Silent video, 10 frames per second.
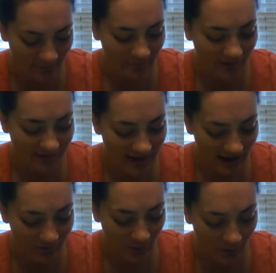Now, if
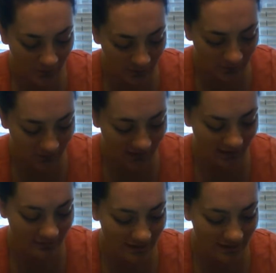the whole community of